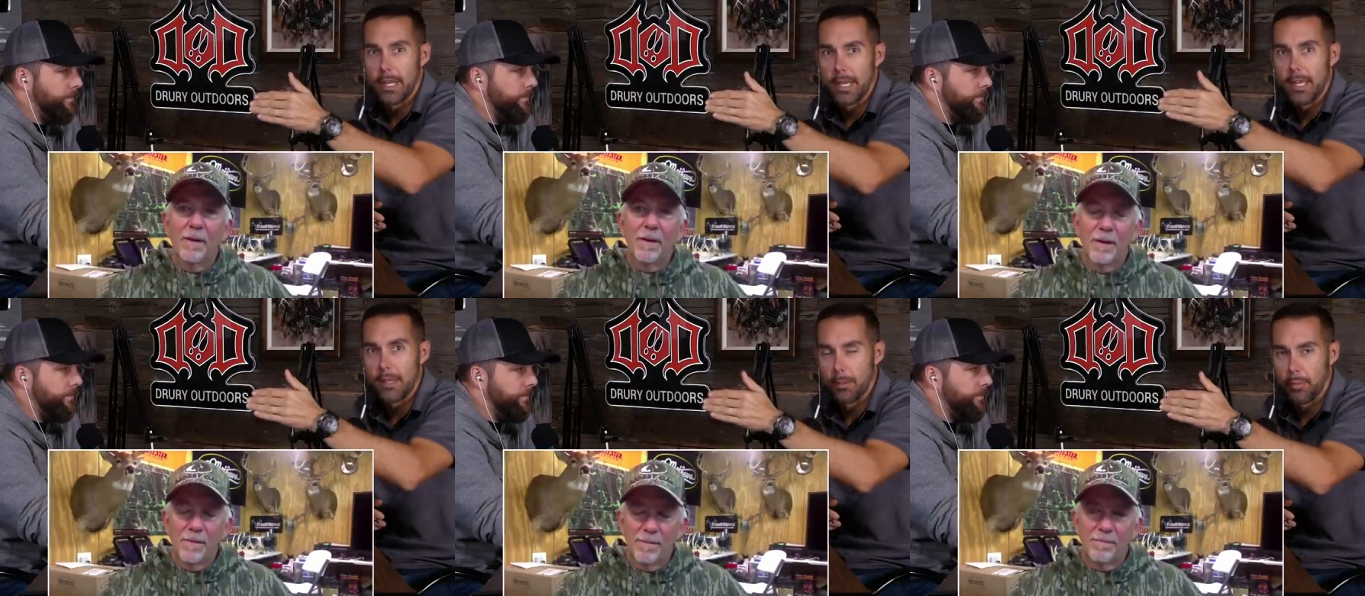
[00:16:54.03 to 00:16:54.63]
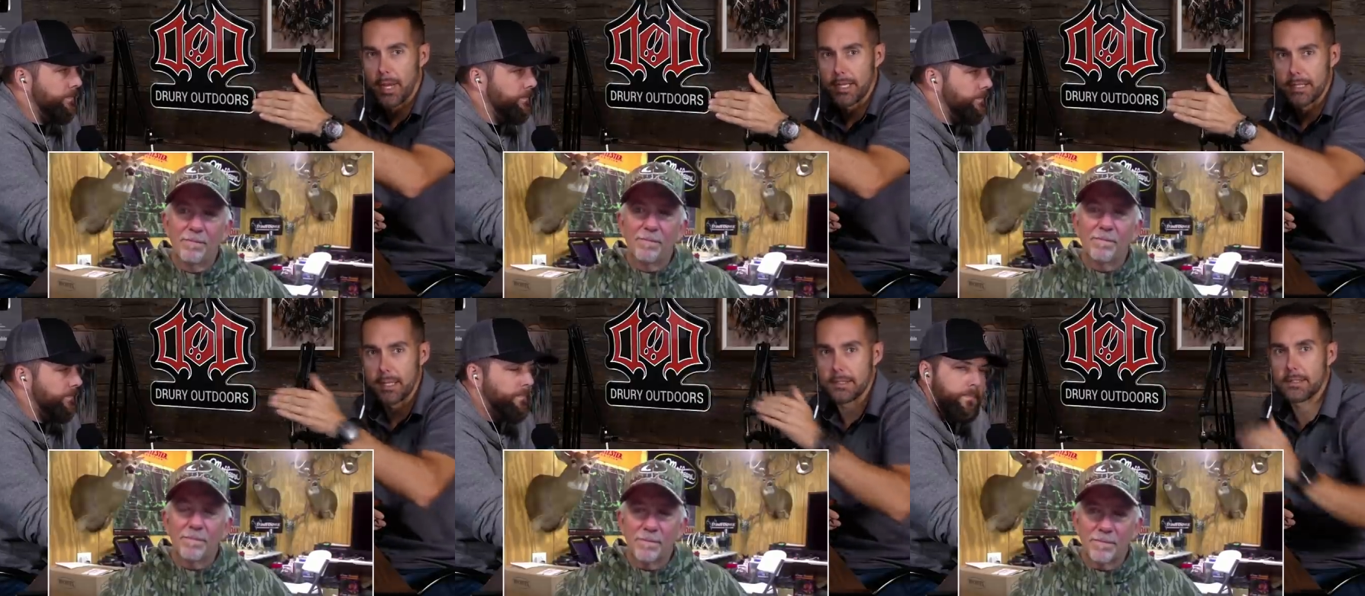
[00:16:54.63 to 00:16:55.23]
Speaker 1: going to hit in the
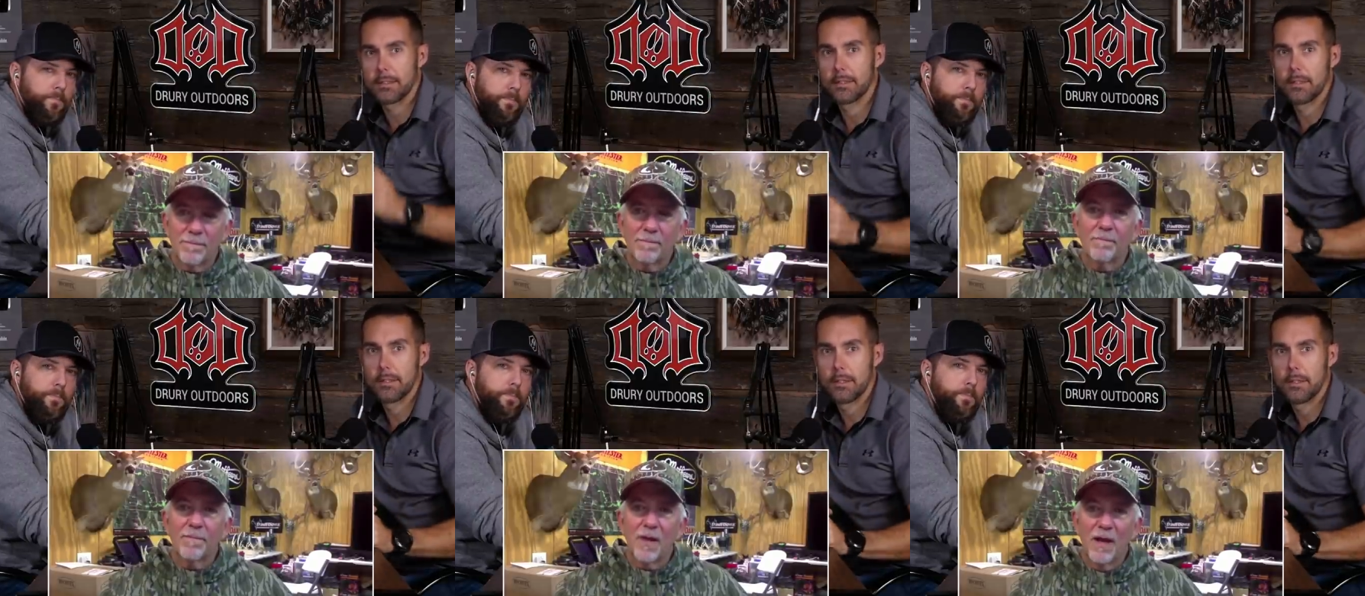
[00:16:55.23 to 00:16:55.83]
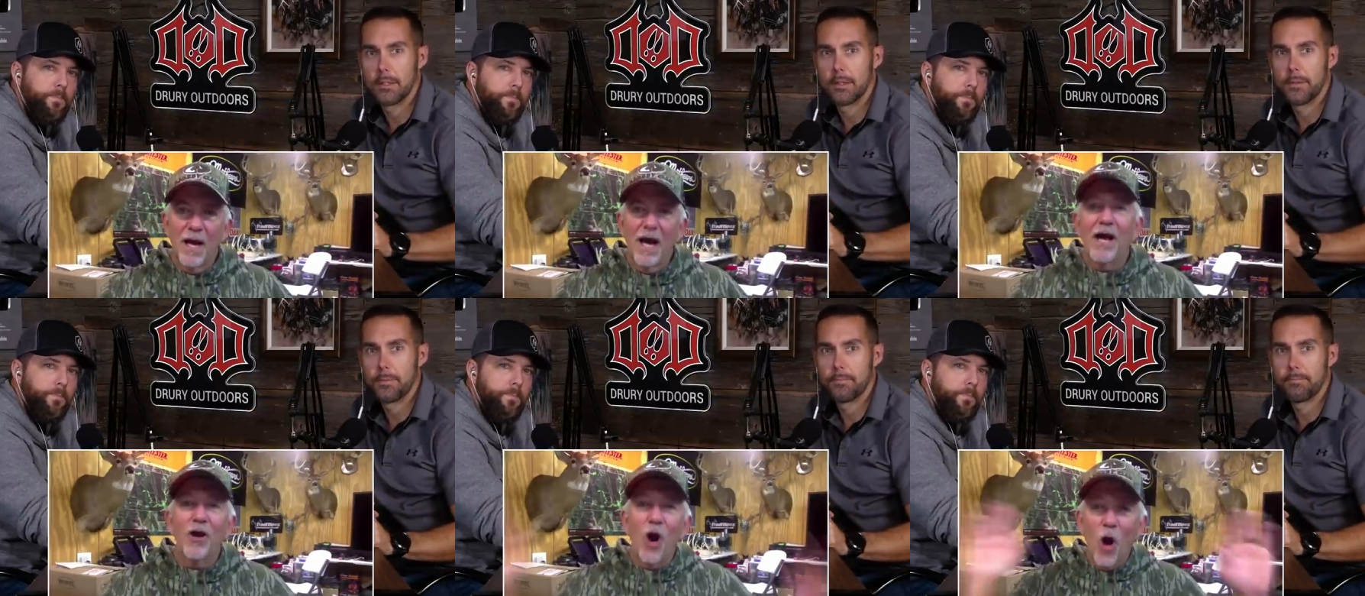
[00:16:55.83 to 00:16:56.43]
Speaker 2: process.
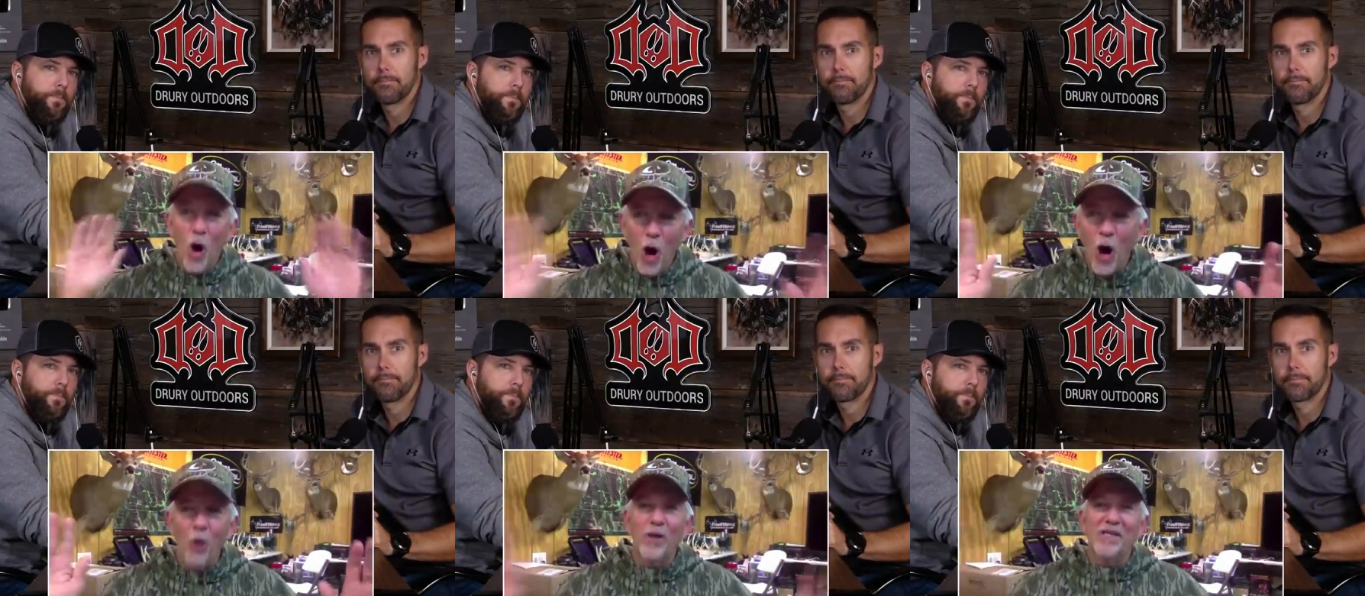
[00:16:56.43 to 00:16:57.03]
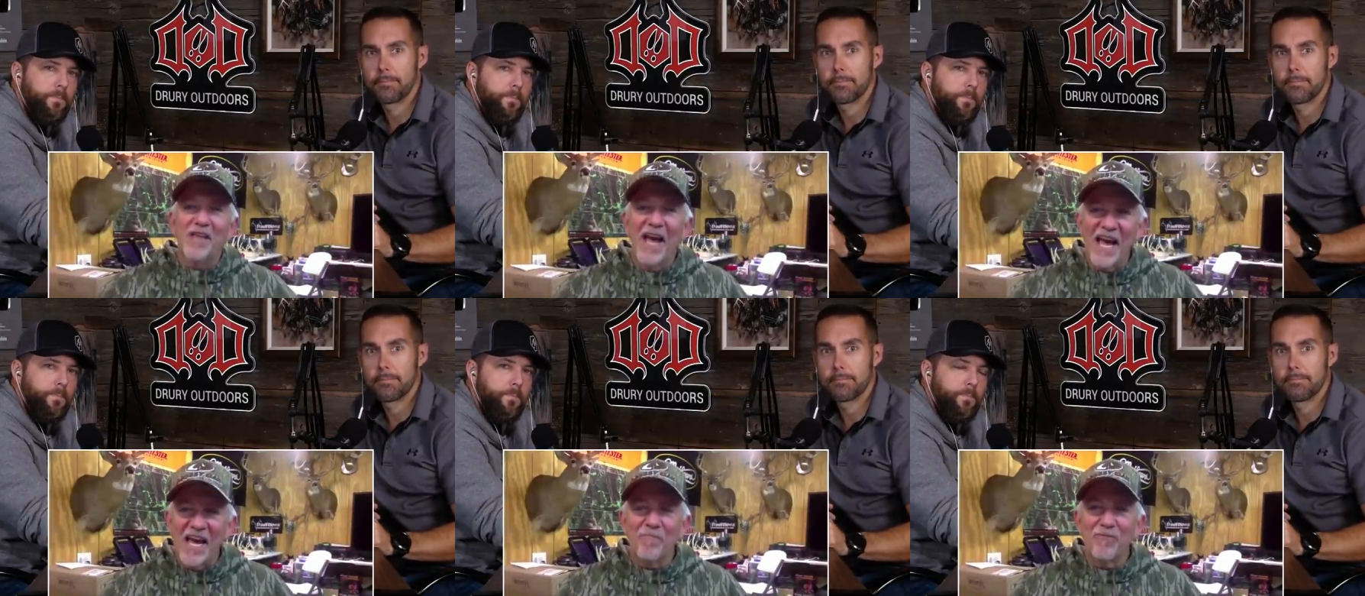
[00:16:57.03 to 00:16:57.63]
I
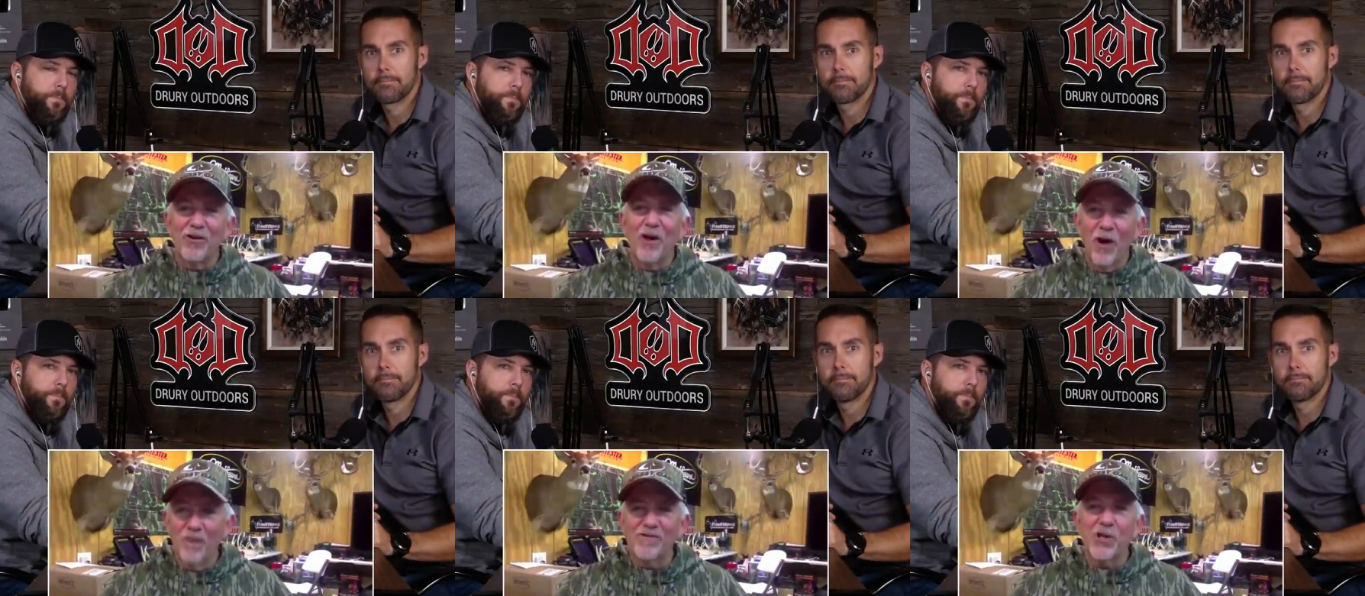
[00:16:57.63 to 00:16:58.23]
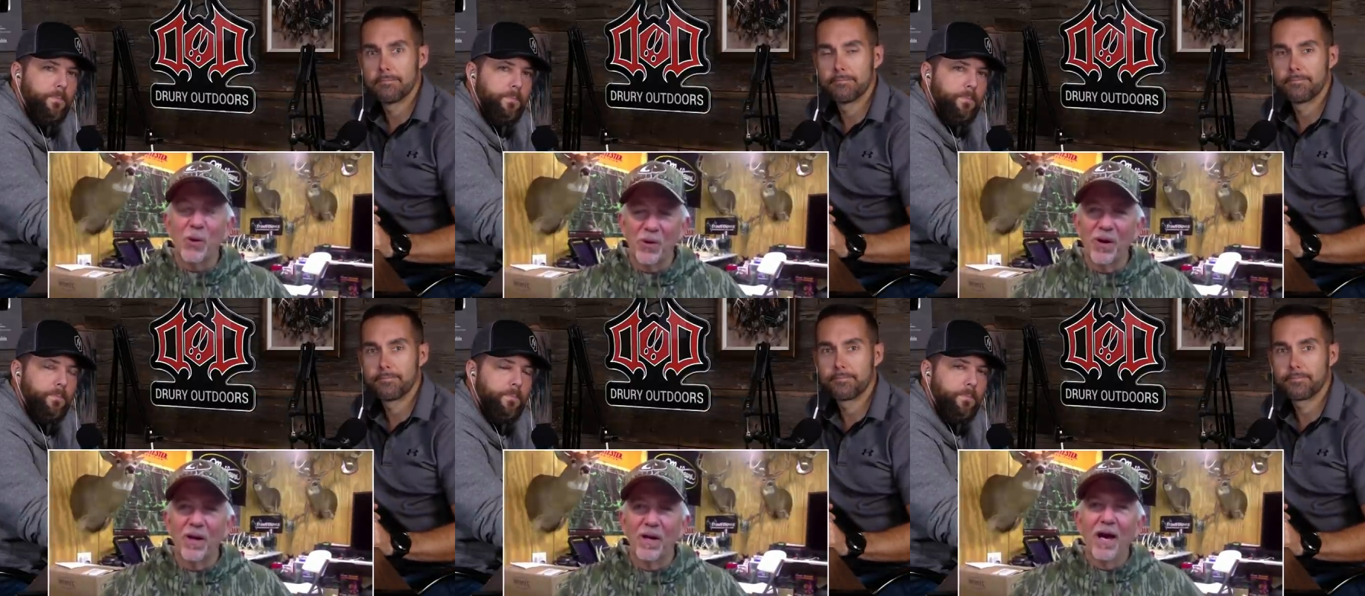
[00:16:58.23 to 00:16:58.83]
always aim for the off
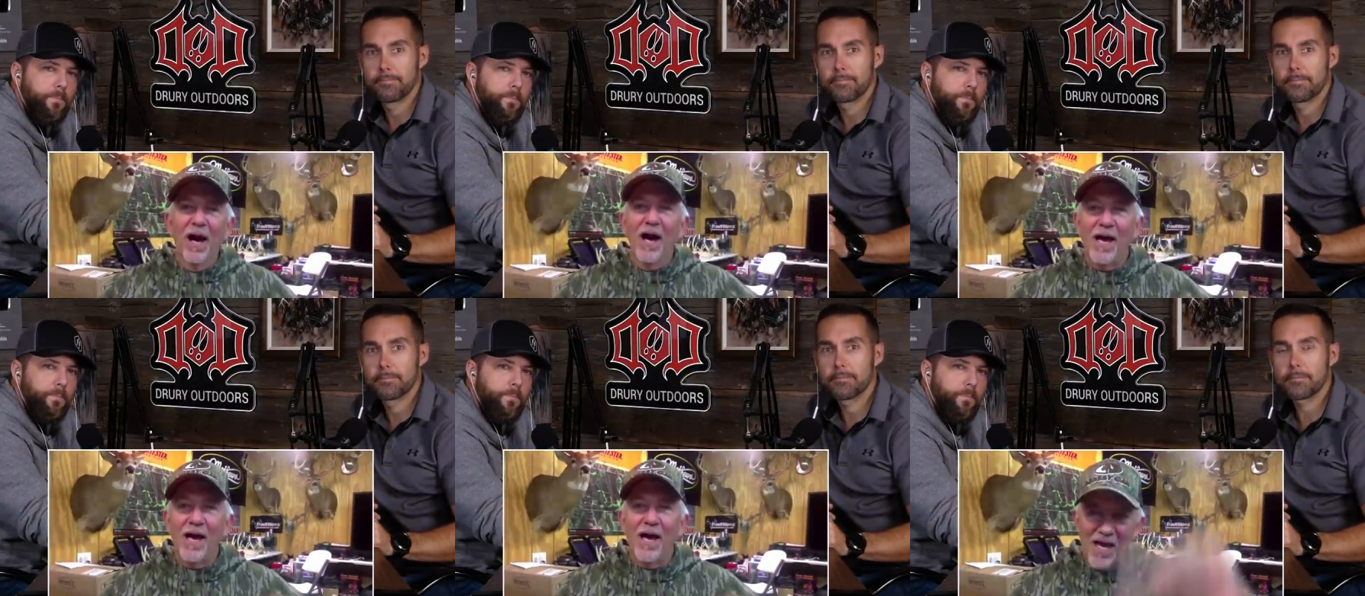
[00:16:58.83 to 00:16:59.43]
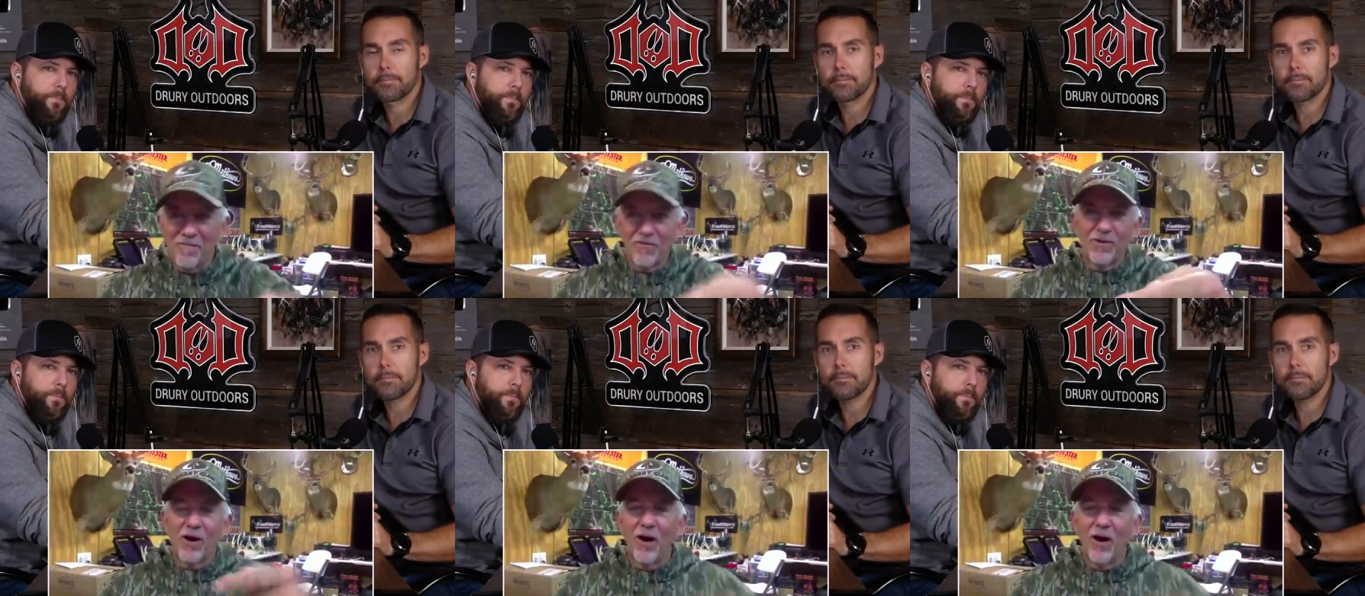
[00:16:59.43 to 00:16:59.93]
shoulder. I aim